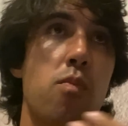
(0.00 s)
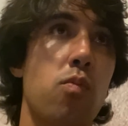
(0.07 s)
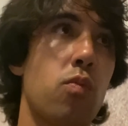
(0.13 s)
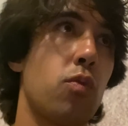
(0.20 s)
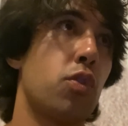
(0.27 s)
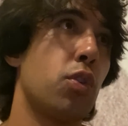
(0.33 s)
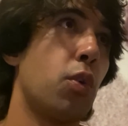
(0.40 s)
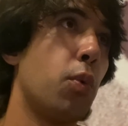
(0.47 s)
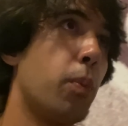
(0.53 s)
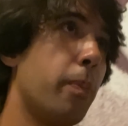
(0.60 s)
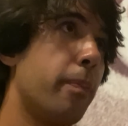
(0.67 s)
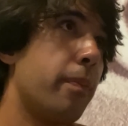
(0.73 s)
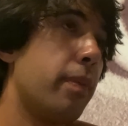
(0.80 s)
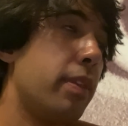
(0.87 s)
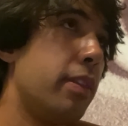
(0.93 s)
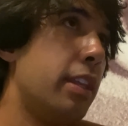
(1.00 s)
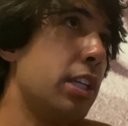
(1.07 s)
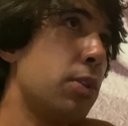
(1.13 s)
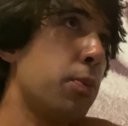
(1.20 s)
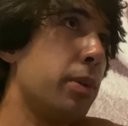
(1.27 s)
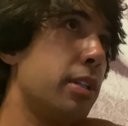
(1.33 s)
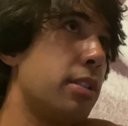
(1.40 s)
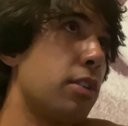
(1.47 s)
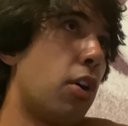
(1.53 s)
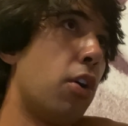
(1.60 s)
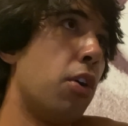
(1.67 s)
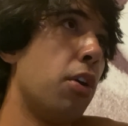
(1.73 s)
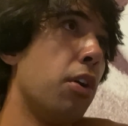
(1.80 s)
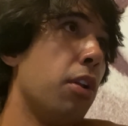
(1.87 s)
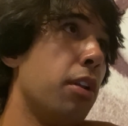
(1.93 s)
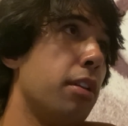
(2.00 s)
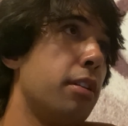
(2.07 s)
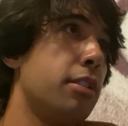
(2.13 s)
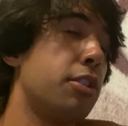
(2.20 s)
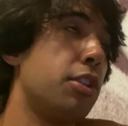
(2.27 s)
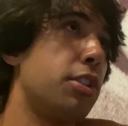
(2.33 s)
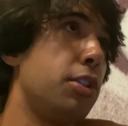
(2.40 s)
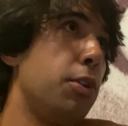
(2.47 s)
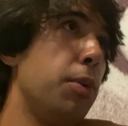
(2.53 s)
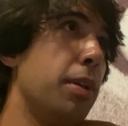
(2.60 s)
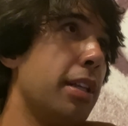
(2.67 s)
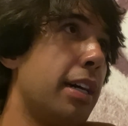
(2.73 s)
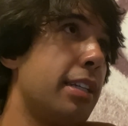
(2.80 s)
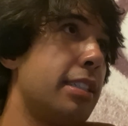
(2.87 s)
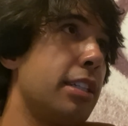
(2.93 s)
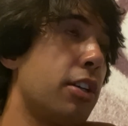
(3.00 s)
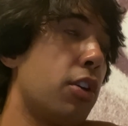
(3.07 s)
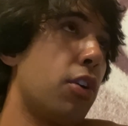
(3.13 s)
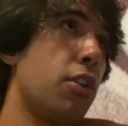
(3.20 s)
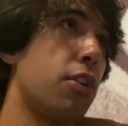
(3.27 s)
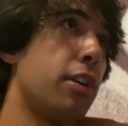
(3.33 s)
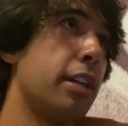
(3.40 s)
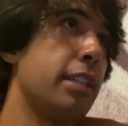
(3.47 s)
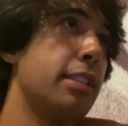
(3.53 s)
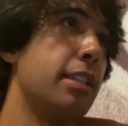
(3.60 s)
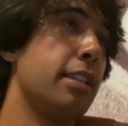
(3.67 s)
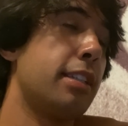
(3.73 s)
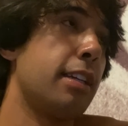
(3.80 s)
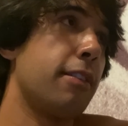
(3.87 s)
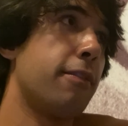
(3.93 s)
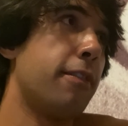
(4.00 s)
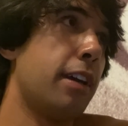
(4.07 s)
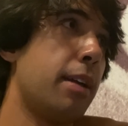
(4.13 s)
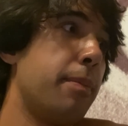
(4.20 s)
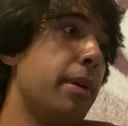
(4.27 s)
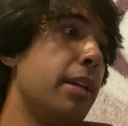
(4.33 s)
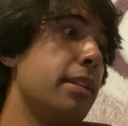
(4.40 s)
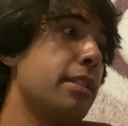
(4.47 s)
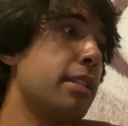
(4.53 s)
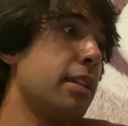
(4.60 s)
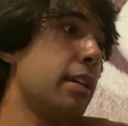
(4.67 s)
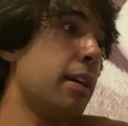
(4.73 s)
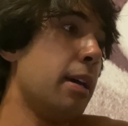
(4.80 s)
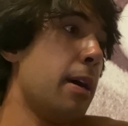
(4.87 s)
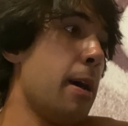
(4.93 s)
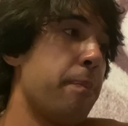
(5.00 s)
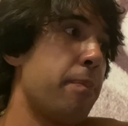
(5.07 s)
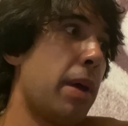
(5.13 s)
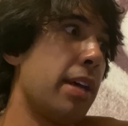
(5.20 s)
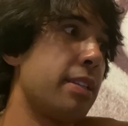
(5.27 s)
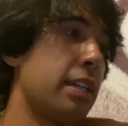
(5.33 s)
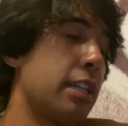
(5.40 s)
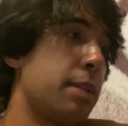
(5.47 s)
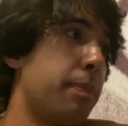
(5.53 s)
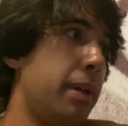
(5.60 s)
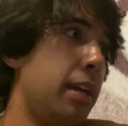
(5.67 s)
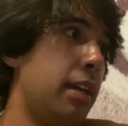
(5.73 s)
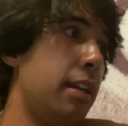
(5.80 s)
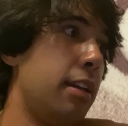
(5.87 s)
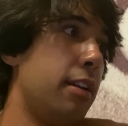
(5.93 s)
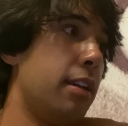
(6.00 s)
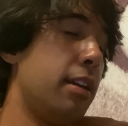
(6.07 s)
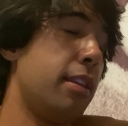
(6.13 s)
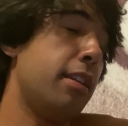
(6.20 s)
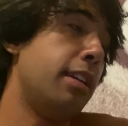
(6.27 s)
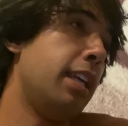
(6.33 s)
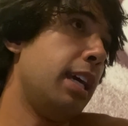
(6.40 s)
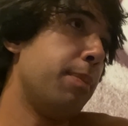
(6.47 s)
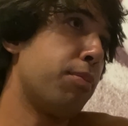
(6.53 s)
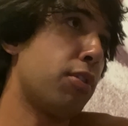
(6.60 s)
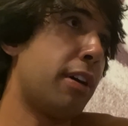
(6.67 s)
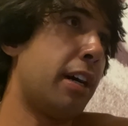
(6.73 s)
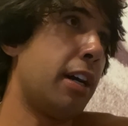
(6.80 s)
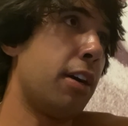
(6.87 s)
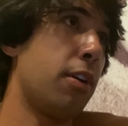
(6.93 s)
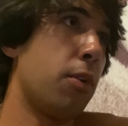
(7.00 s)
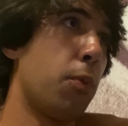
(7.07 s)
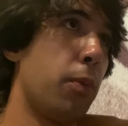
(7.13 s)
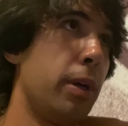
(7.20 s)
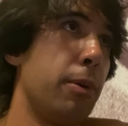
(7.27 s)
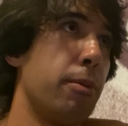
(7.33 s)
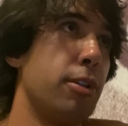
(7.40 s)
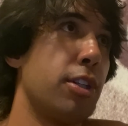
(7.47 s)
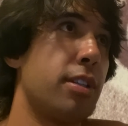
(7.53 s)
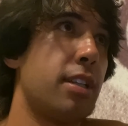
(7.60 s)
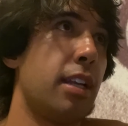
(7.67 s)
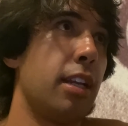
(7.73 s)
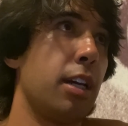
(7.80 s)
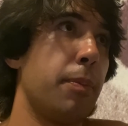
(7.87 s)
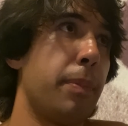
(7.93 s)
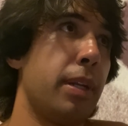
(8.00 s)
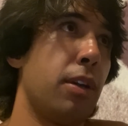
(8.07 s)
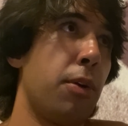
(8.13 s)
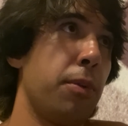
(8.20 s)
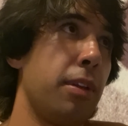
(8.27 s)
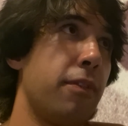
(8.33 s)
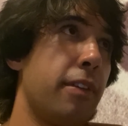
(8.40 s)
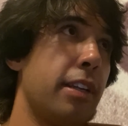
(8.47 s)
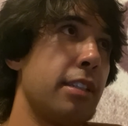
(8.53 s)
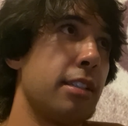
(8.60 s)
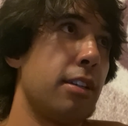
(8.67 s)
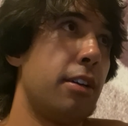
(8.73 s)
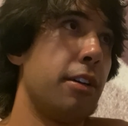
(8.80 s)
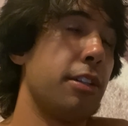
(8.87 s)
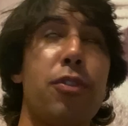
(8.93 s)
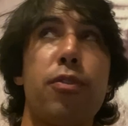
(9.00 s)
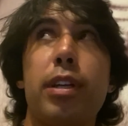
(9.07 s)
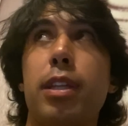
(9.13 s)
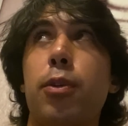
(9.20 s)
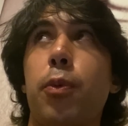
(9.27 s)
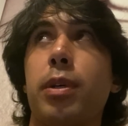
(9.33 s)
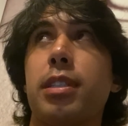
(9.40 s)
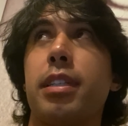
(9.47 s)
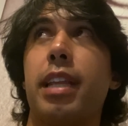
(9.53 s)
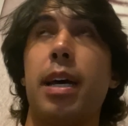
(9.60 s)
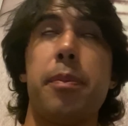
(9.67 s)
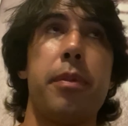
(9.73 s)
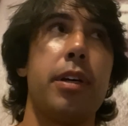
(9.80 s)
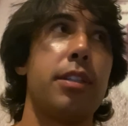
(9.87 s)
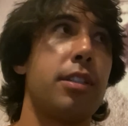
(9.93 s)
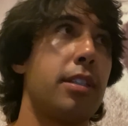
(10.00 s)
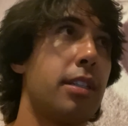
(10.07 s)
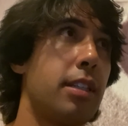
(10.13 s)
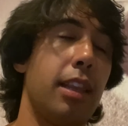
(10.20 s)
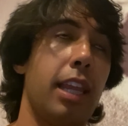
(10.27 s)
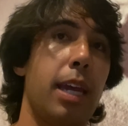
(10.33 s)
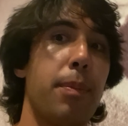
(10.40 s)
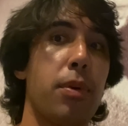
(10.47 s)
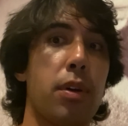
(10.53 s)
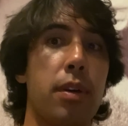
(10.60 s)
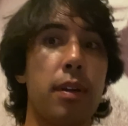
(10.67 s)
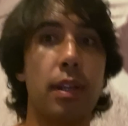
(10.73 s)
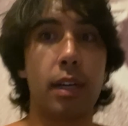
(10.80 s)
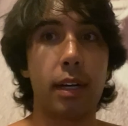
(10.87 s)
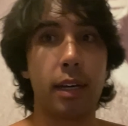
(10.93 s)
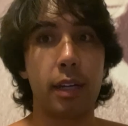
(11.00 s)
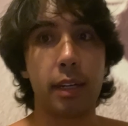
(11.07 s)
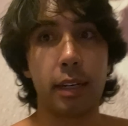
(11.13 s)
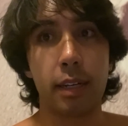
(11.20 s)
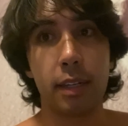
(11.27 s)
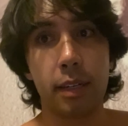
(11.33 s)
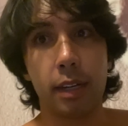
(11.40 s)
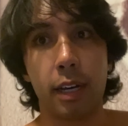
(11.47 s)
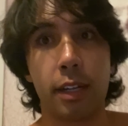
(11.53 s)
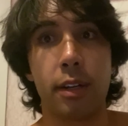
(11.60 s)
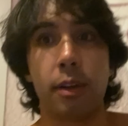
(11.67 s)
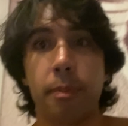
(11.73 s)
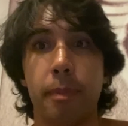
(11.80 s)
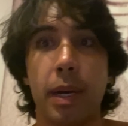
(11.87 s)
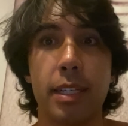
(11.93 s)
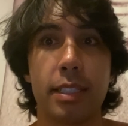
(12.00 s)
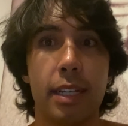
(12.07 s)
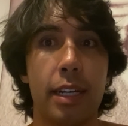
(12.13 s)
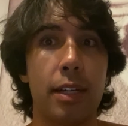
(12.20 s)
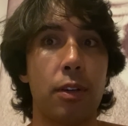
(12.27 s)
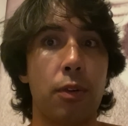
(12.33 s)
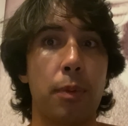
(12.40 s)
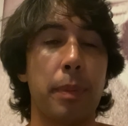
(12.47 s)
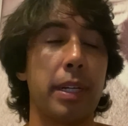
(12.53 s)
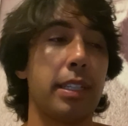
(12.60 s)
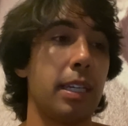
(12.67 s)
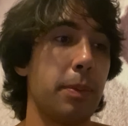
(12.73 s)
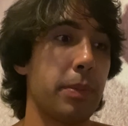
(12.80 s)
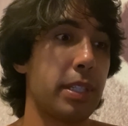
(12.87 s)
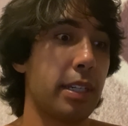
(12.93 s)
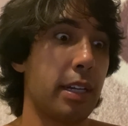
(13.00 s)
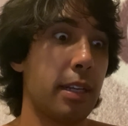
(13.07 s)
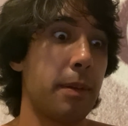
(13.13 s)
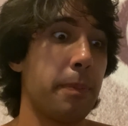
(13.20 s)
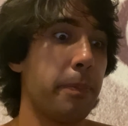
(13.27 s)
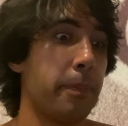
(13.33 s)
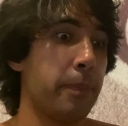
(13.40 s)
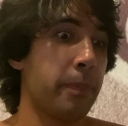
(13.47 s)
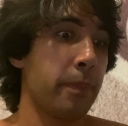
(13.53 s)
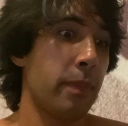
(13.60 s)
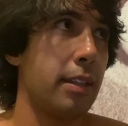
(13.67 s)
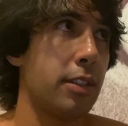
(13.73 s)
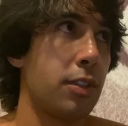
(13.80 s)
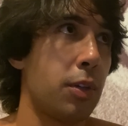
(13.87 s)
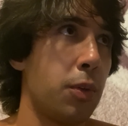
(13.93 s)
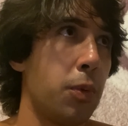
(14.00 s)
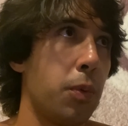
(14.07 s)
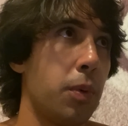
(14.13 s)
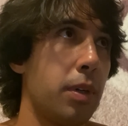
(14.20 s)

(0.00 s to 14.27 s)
So this was all just utilizing her existing fan base. As I explained the day prior, we were just setting up an OnlyFans launch. It really wasn't that much labor on my side or my team's side. So